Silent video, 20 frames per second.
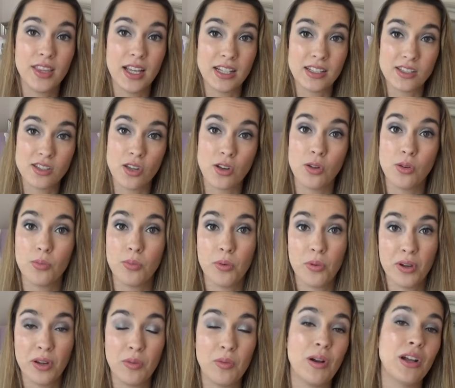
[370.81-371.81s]
That's the whole
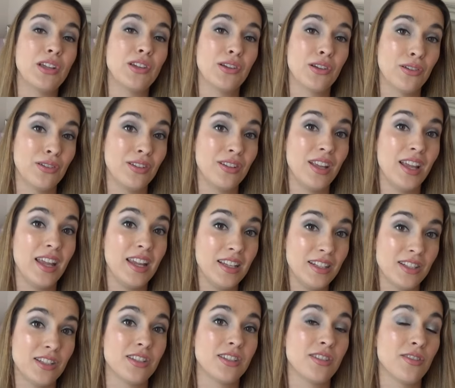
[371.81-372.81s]
point why you go to,
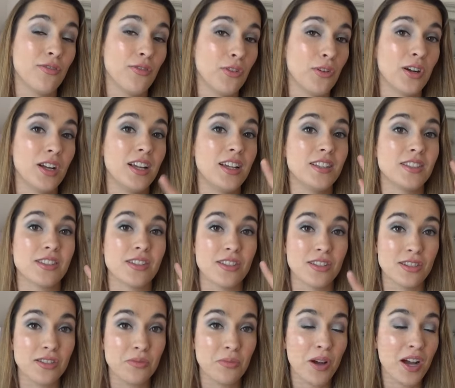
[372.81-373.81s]
into Sephora is
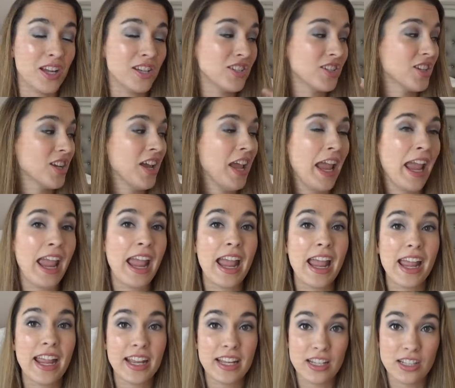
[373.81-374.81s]
to swatch
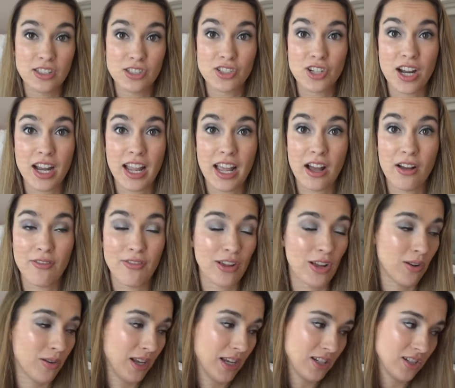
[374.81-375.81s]
and try out
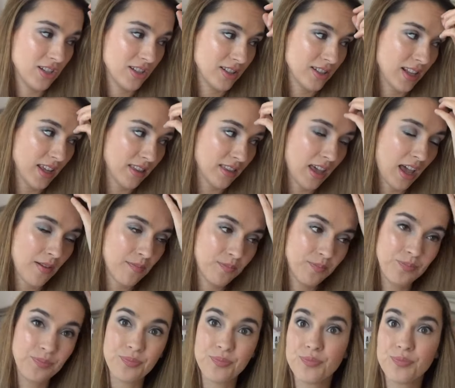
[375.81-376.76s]
foundations like that.